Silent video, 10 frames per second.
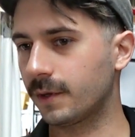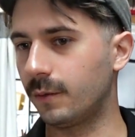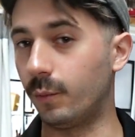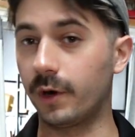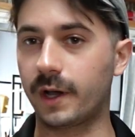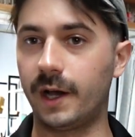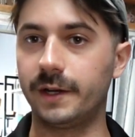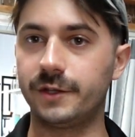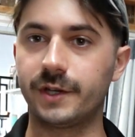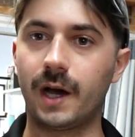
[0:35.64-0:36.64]
what
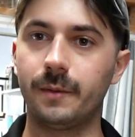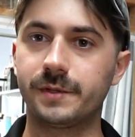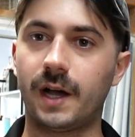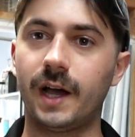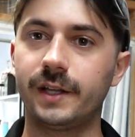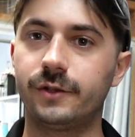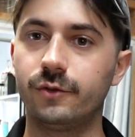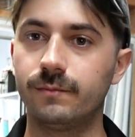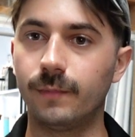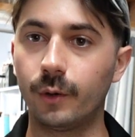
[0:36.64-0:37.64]
kind of jobs I
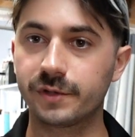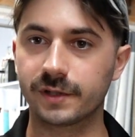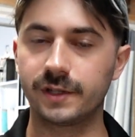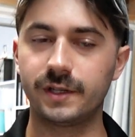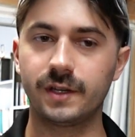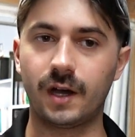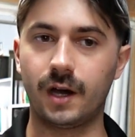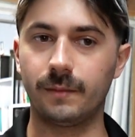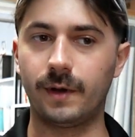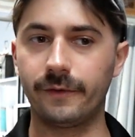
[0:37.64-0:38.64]
do mostly
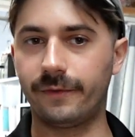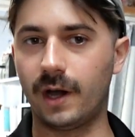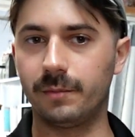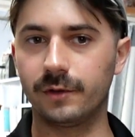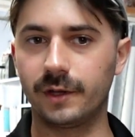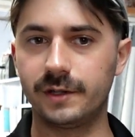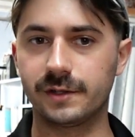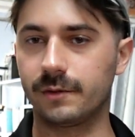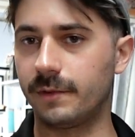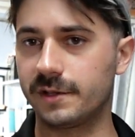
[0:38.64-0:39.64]
on my fiber
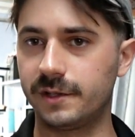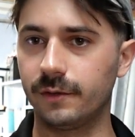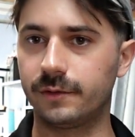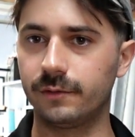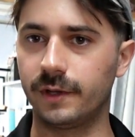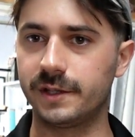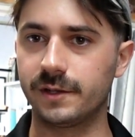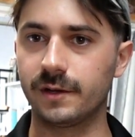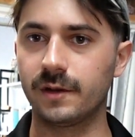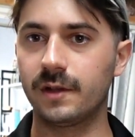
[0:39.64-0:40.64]
laser and my CO2
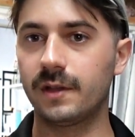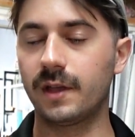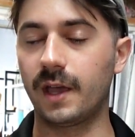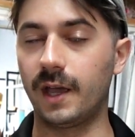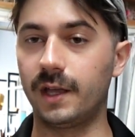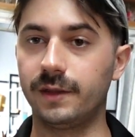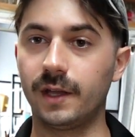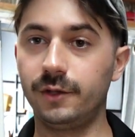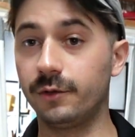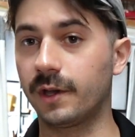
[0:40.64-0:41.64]
laser, and
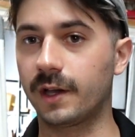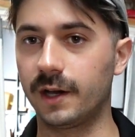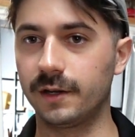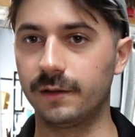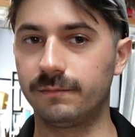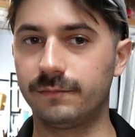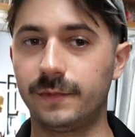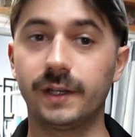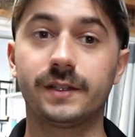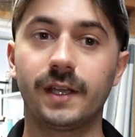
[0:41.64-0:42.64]
then you can kind of
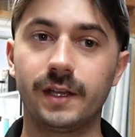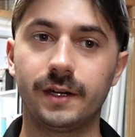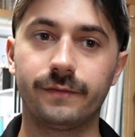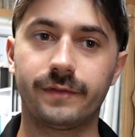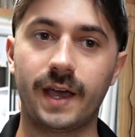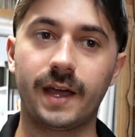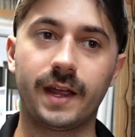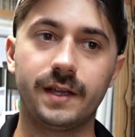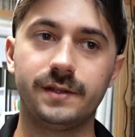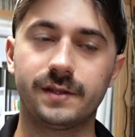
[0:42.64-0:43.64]
dictate if that
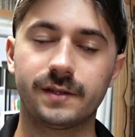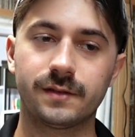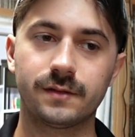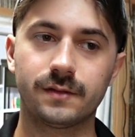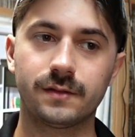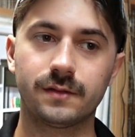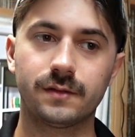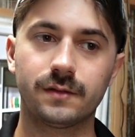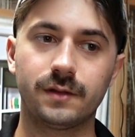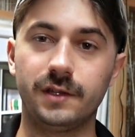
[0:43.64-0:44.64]
is
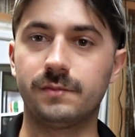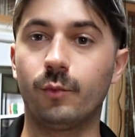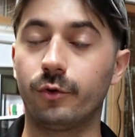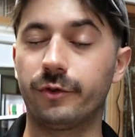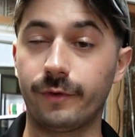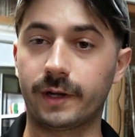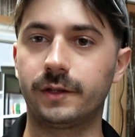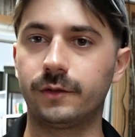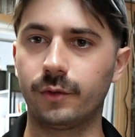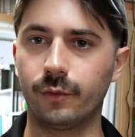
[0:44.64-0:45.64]
more
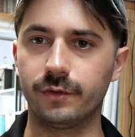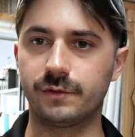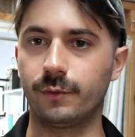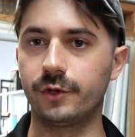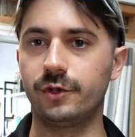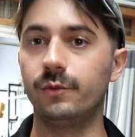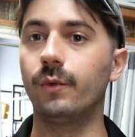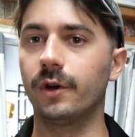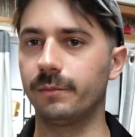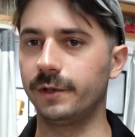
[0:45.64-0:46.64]
directed towards what you
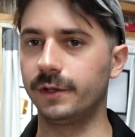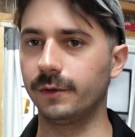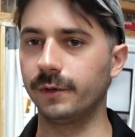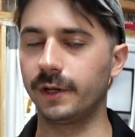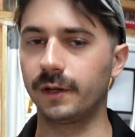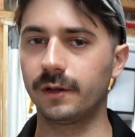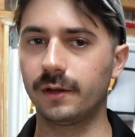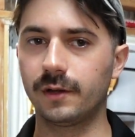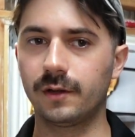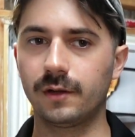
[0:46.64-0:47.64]
want to be doing
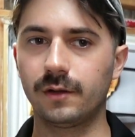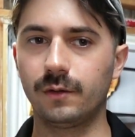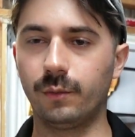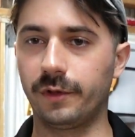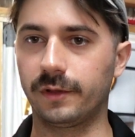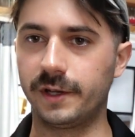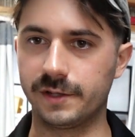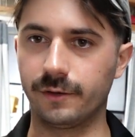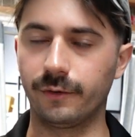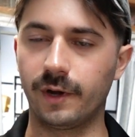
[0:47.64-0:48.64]
with
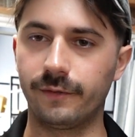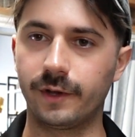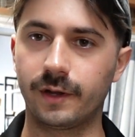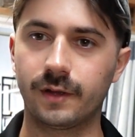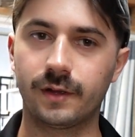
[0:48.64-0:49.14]
laser engraving.